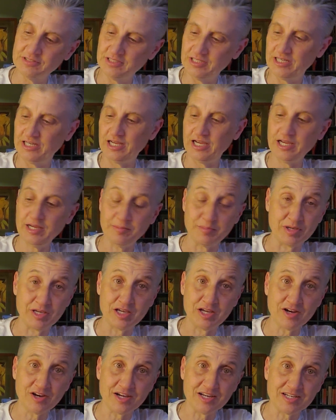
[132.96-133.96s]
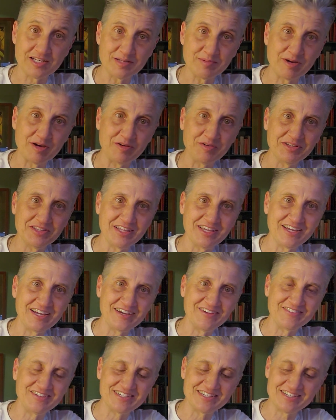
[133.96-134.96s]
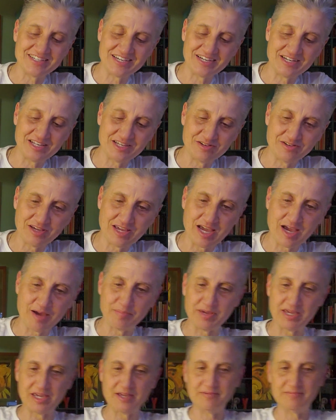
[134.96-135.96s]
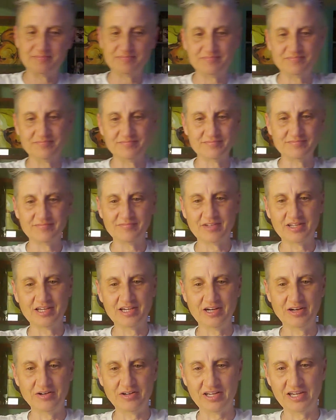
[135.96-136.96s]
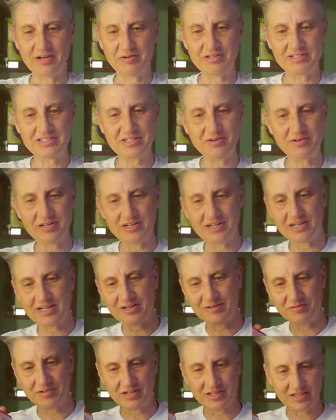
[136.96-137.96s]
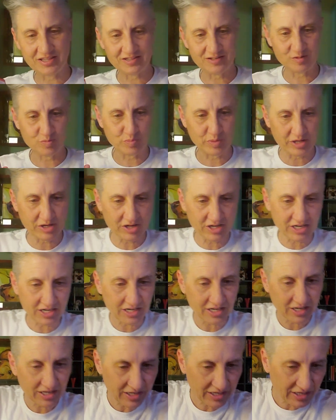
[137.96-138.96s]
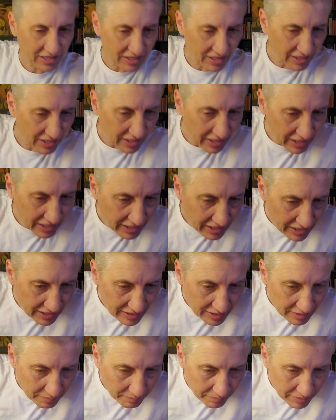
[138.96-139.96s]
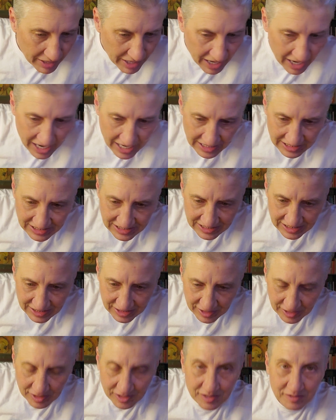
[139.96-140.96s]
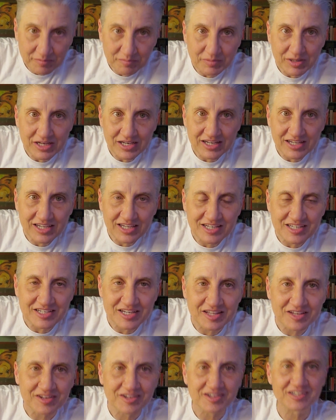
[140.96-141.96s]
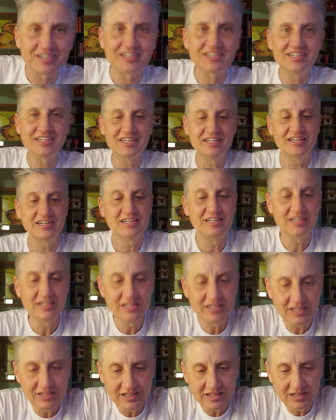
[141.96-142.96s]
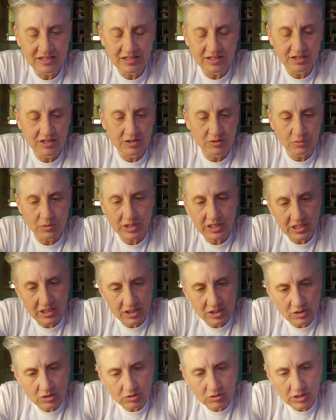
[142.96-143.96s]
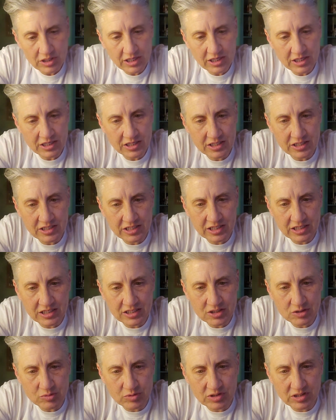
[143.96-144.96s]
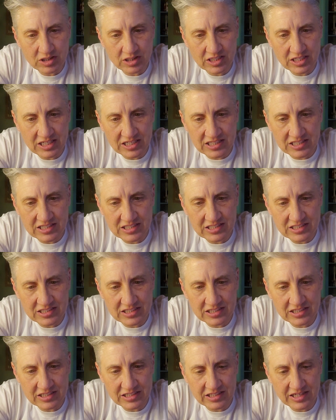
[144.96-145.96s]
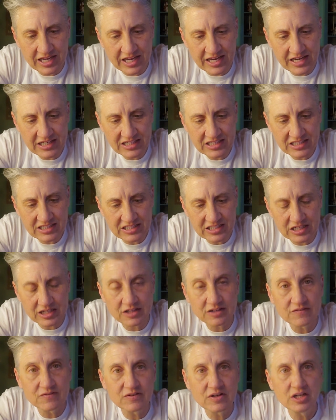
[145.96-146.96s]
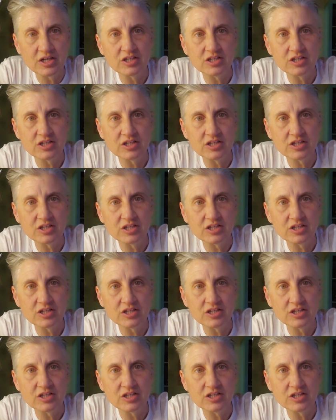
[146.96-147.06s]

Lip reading: And I'm curious about what they have to say to you, Cappy. Okay, what's going on with spirit and passion meeting each other? What you need to release, an Ace of